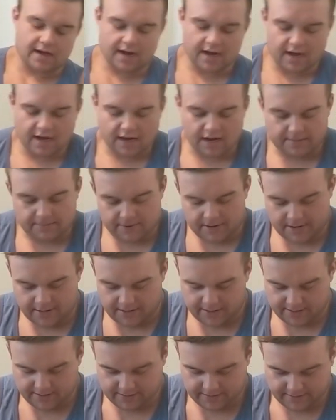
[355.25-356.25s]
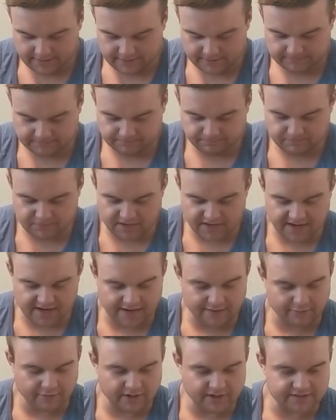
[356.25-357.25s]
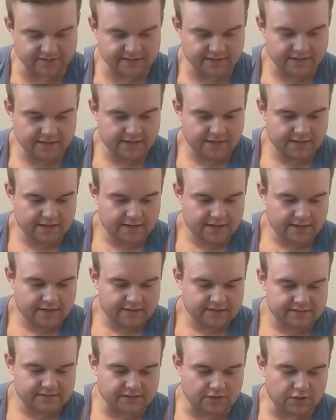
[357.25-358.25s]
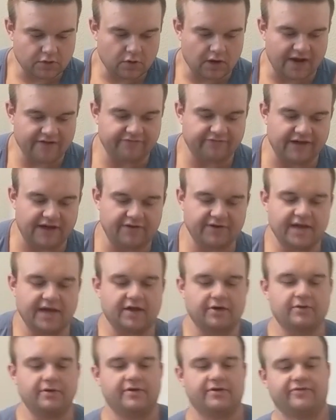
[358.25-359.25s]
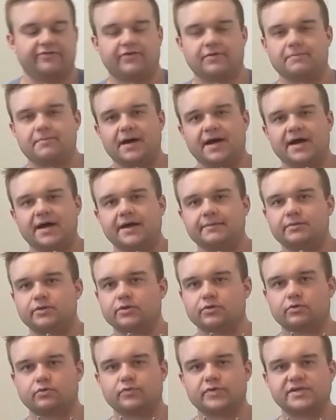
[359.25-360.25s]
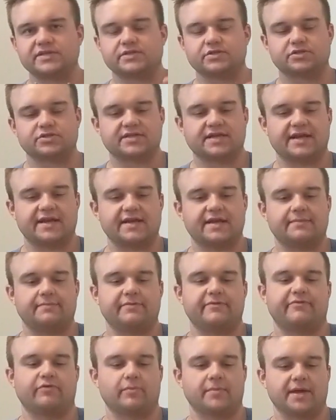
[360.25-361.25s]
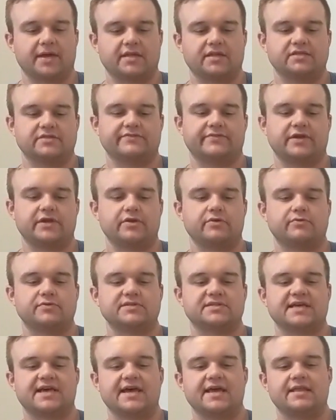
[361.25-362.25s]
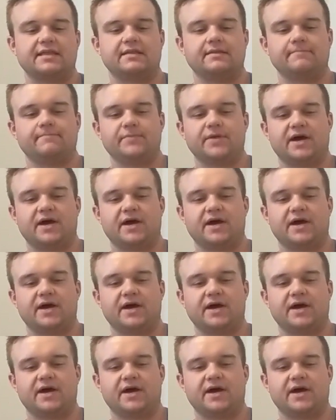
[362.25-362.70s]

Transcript: But anyways, so I found out from my little research that I did before making this video was that